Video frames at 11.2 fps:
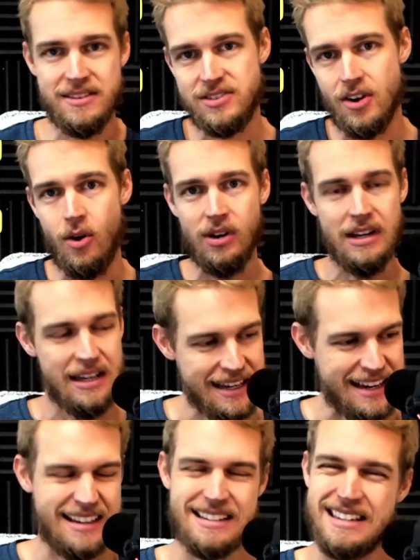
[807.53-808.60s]
So
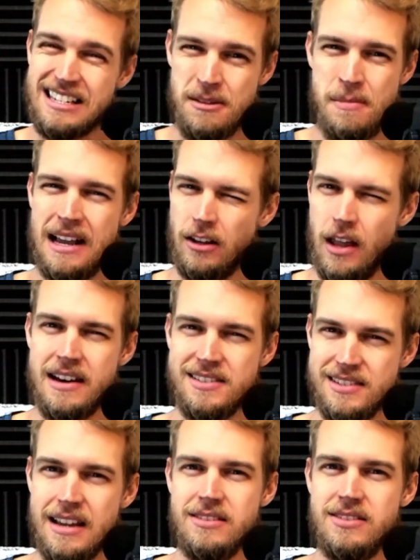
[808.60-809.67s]
it doesn't make a lot of
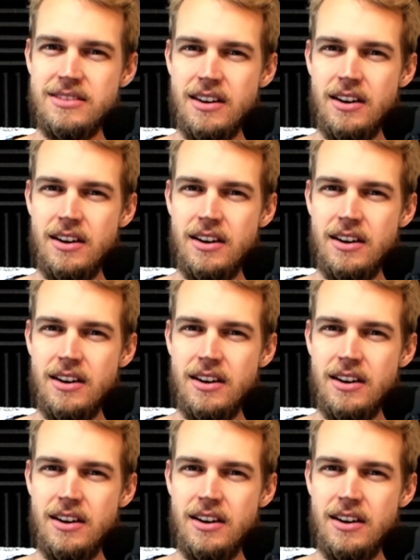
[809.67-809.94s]
sense